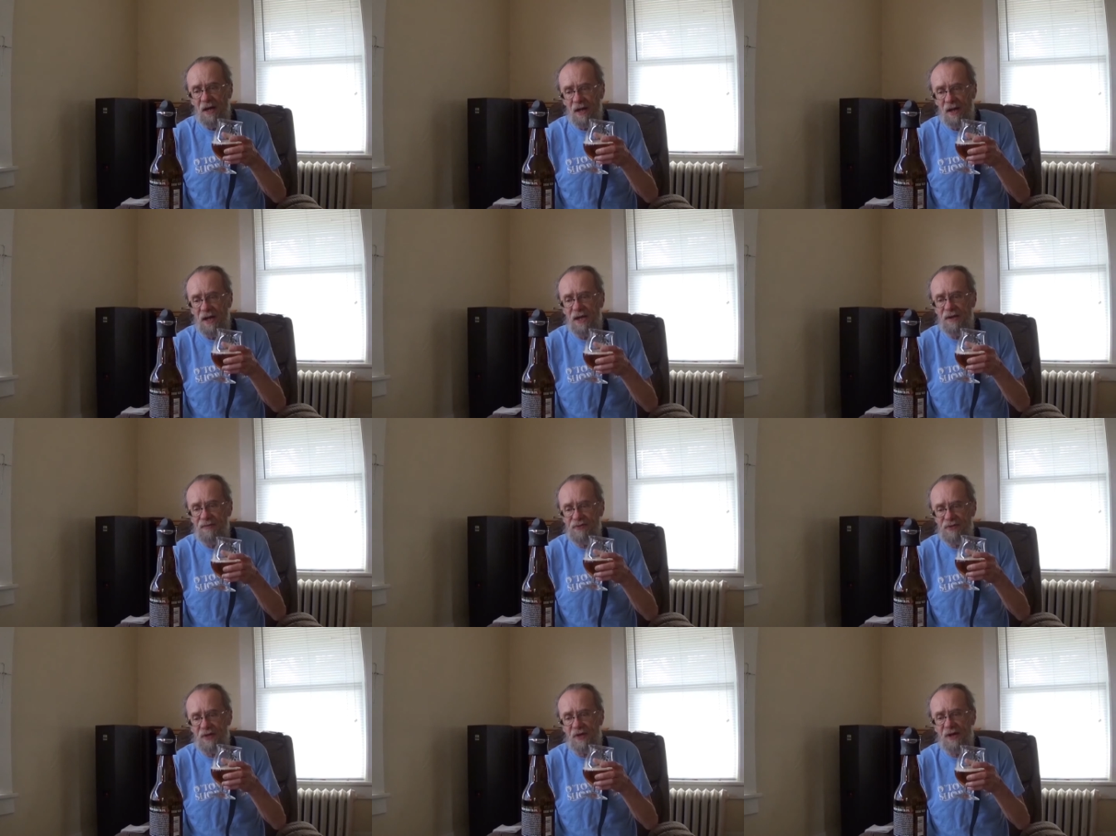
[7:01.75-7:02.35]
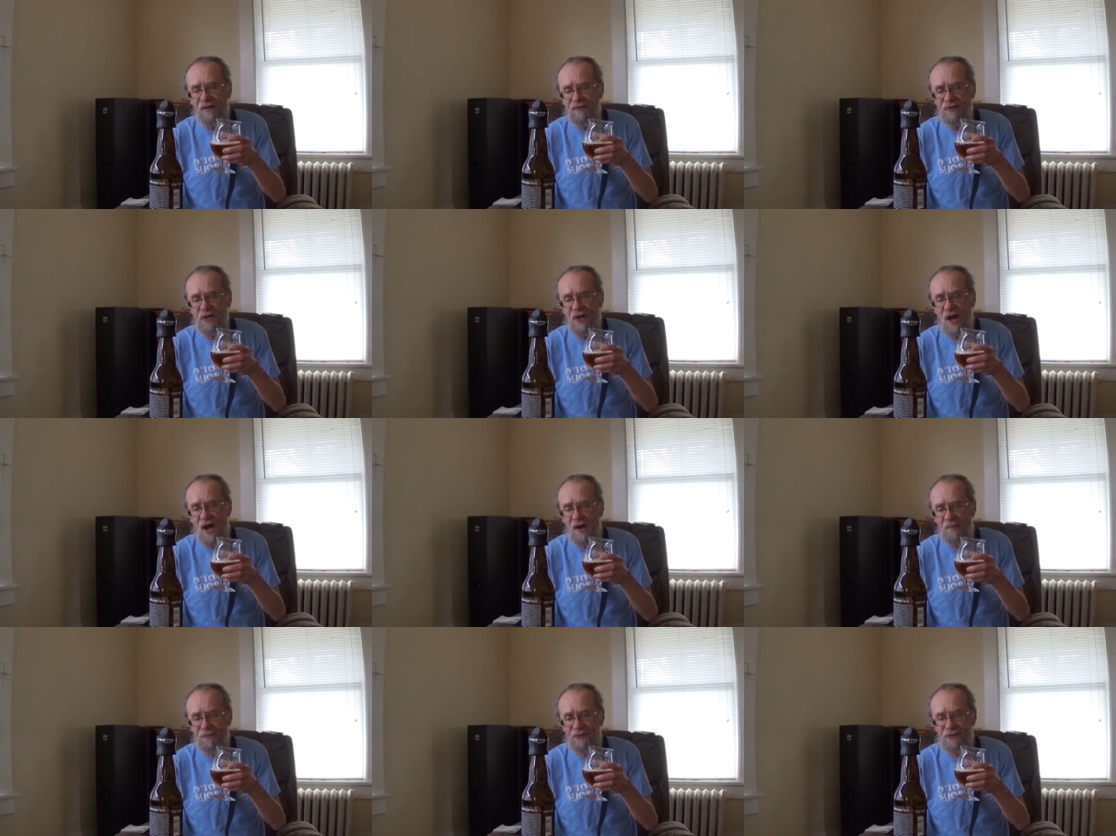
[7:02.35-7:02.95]
leaves leaves the
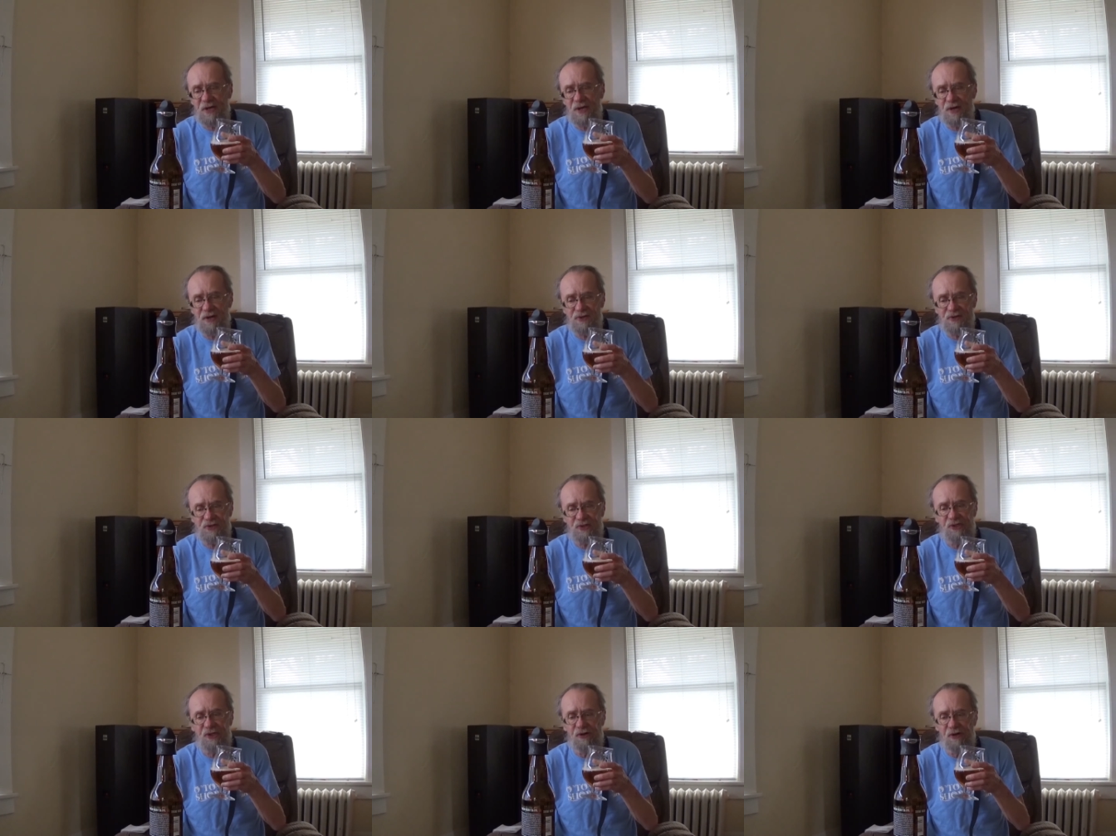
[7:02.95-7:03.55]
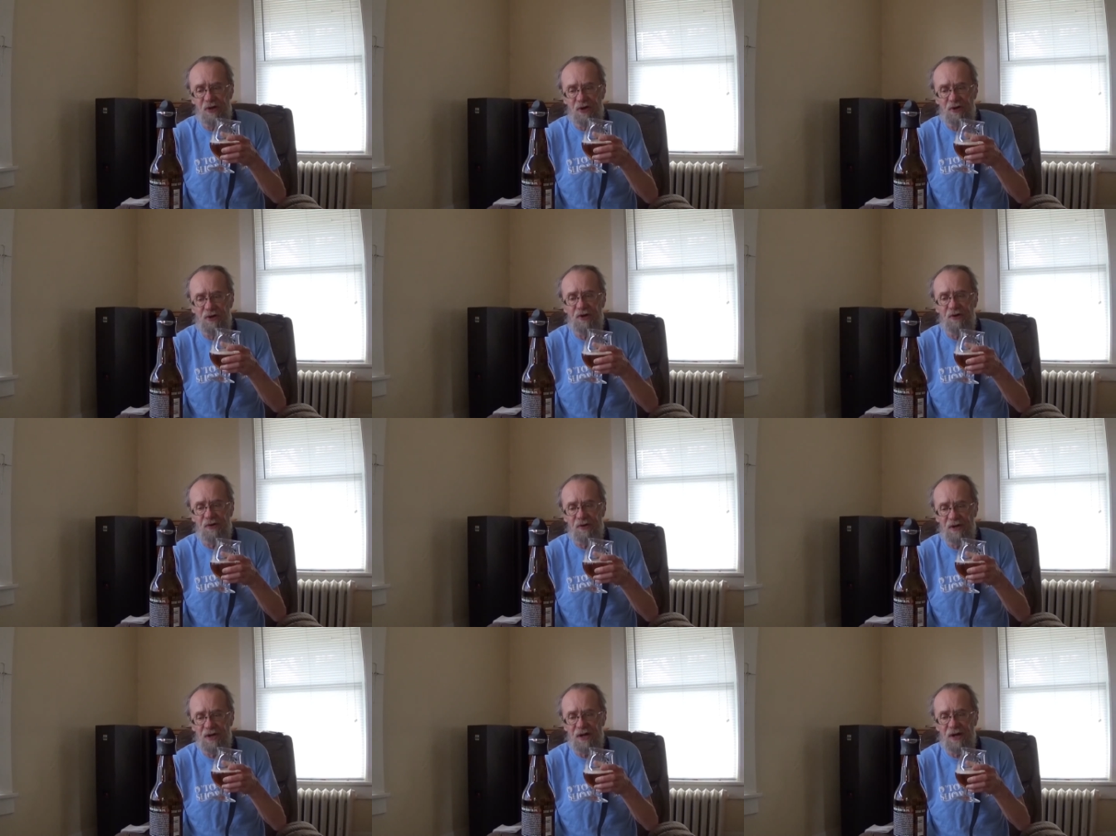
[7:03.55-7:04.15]
hops there, so you know
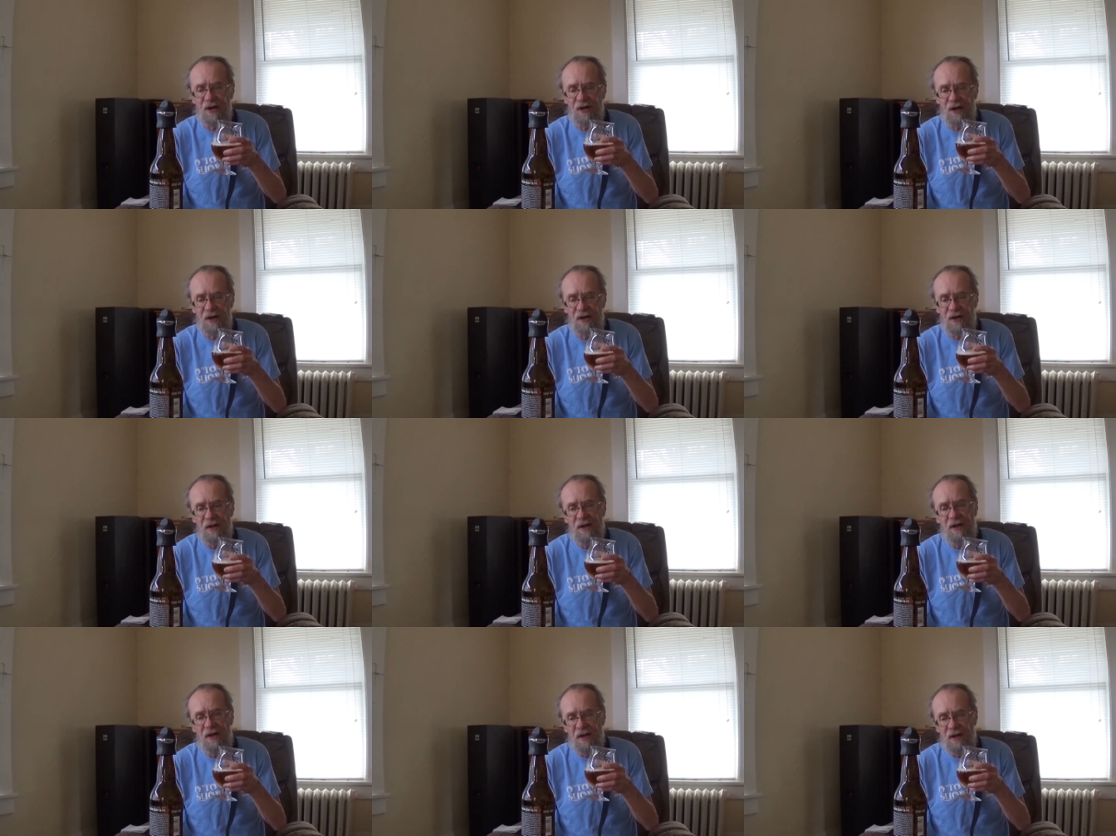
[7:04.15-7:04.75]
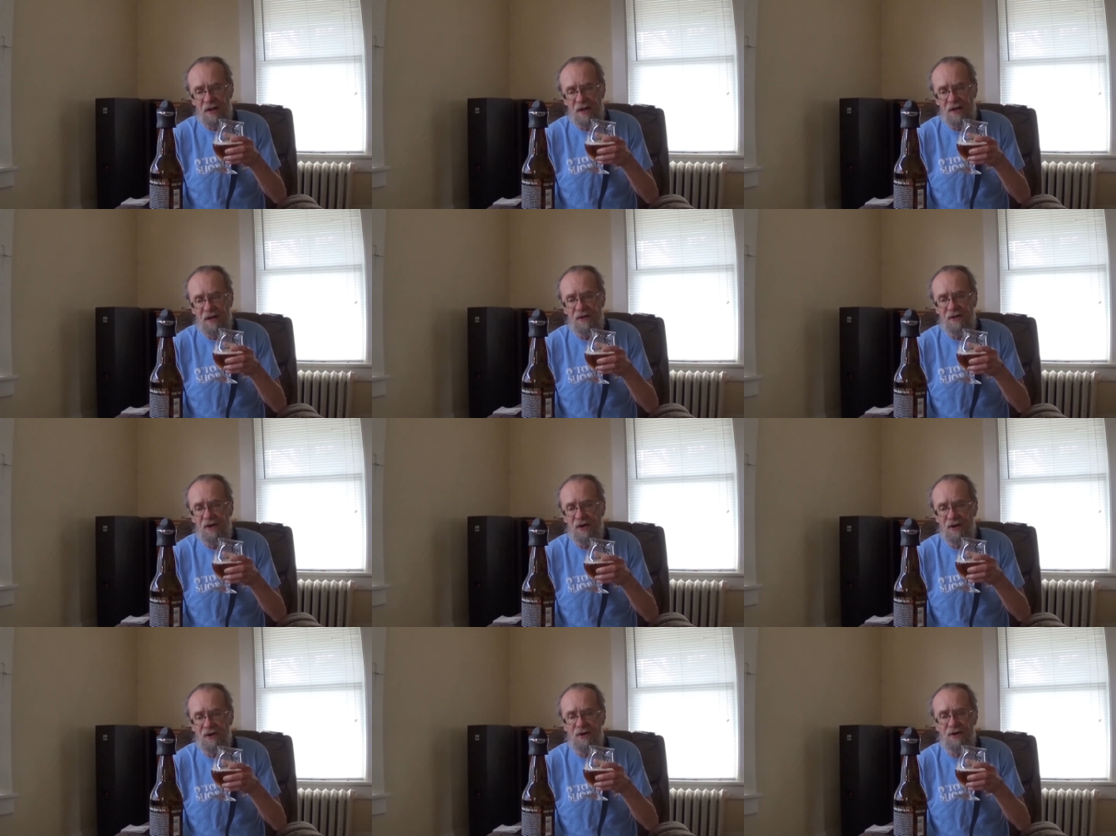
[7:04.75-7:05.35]
you're drinking a
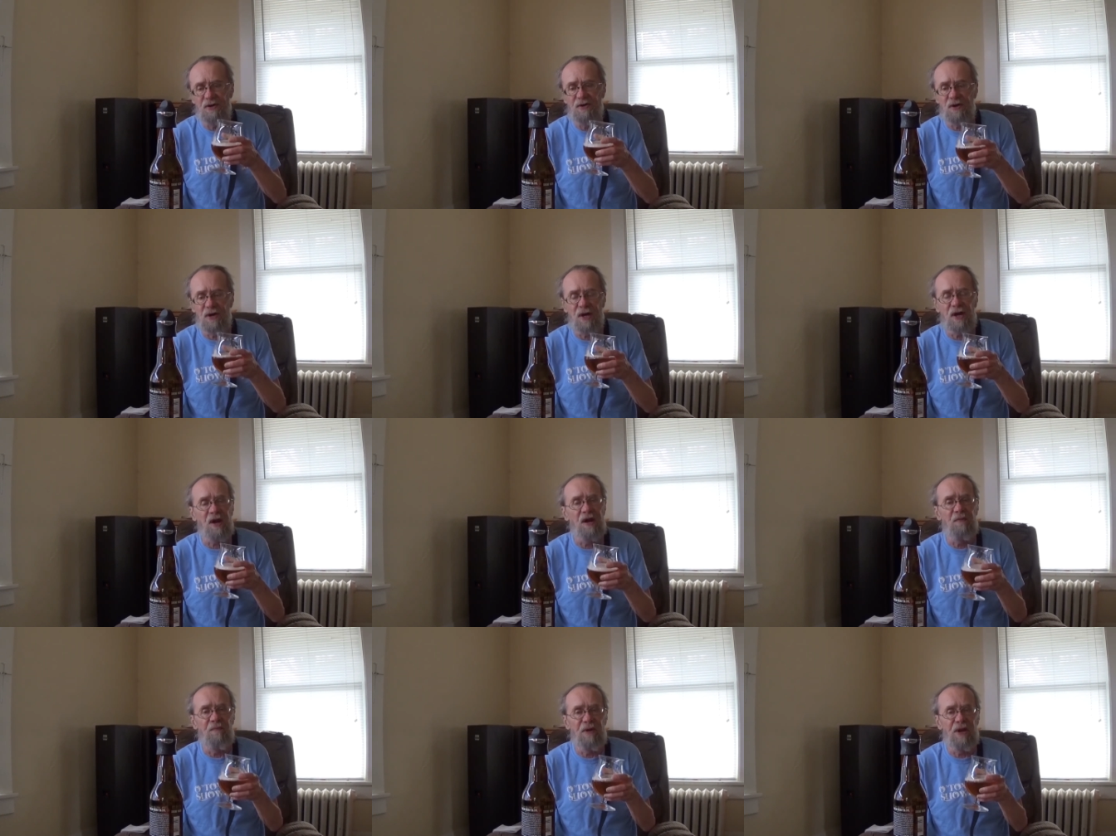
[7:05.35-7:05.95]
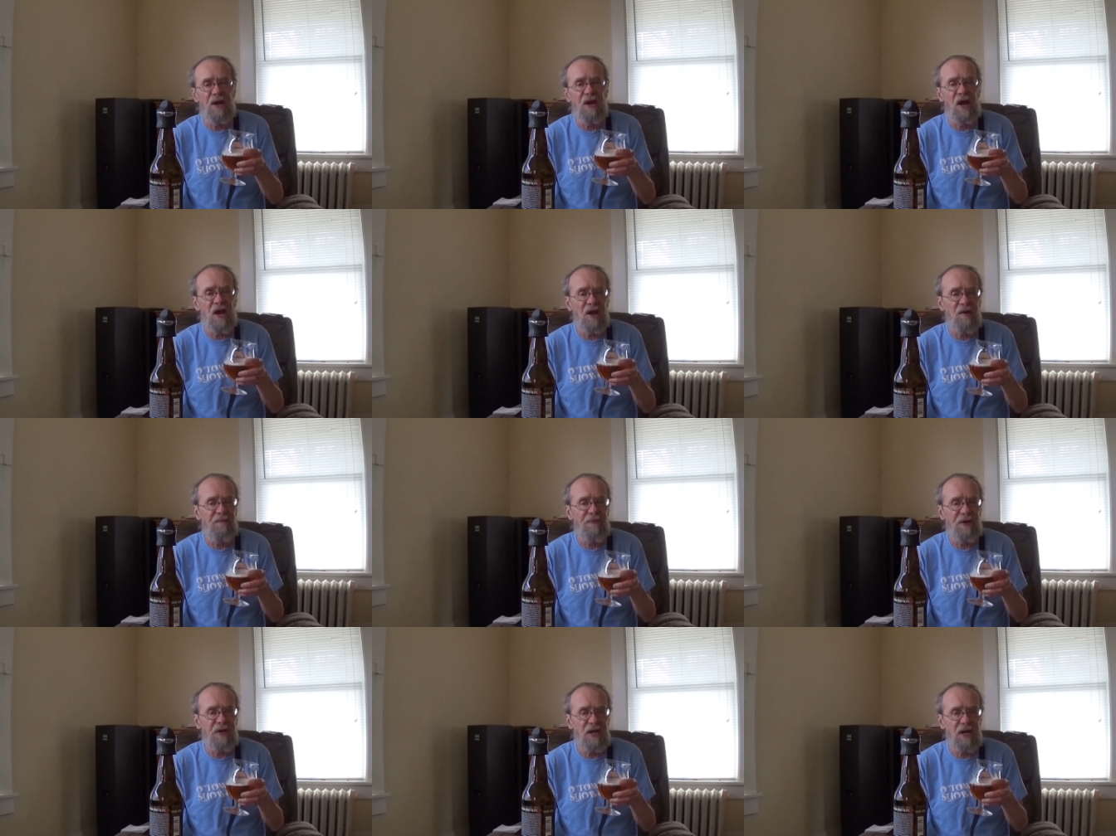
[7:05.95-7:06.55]
know you're drinking a big
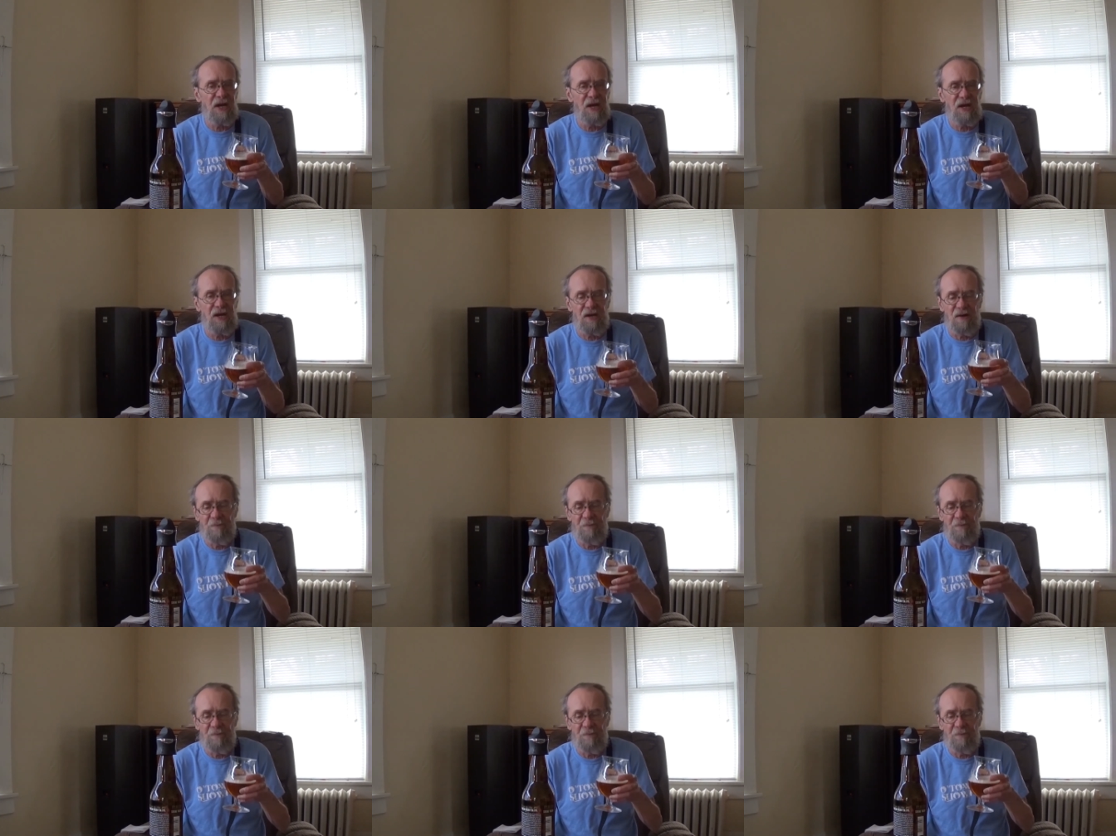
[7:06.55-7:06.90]
IPA.